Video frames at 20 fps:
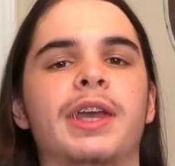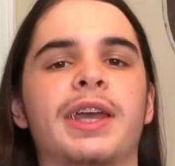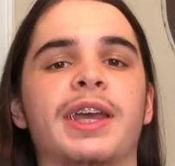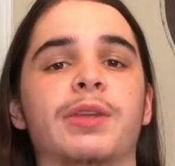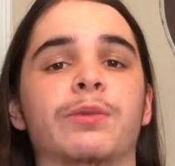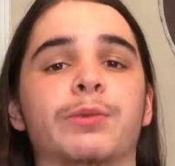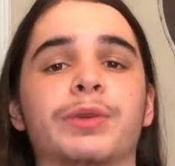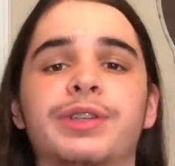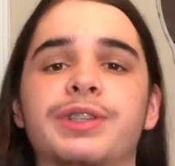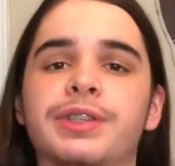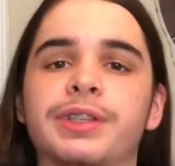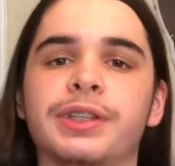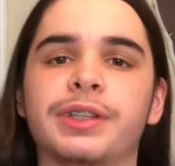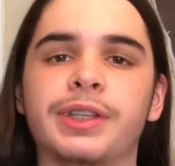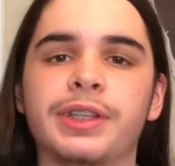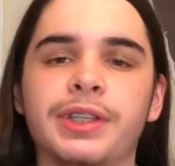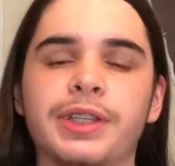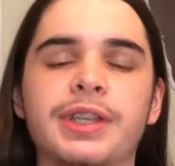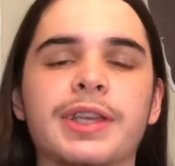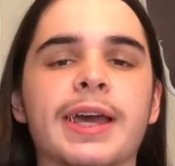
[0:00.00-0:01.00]
and
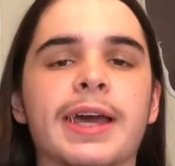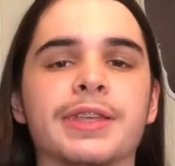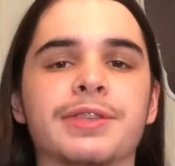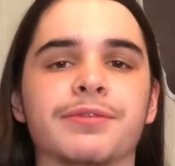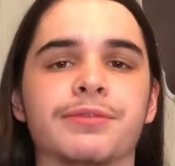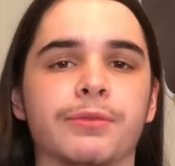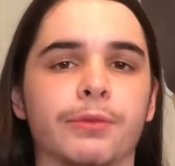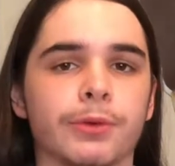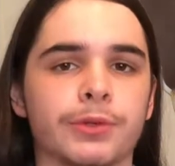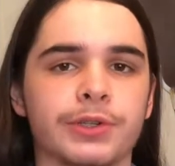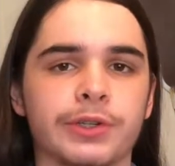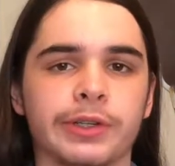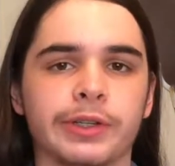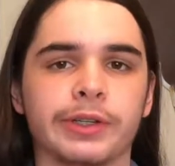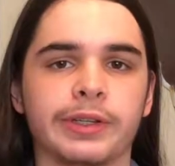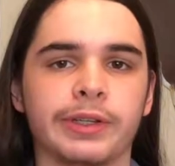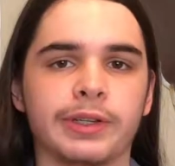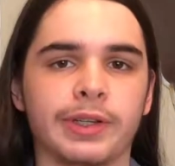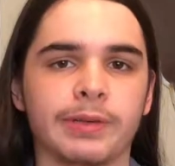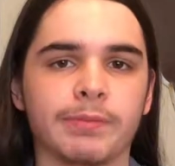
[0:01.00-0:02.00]
recently he has
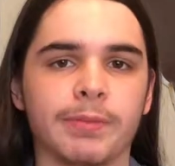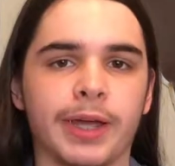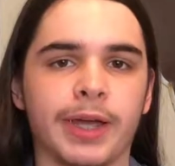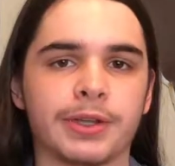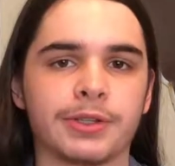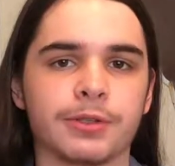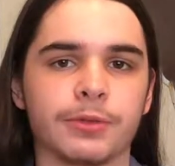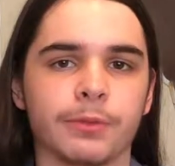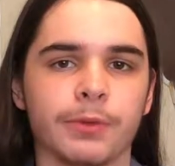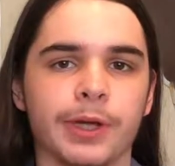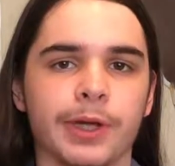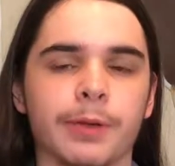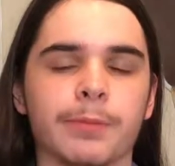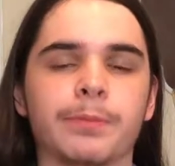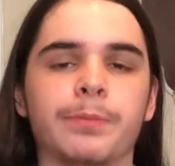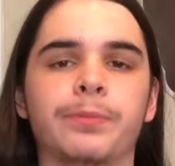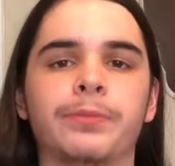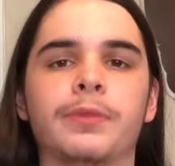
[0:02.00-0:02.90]
unfortunately passed away.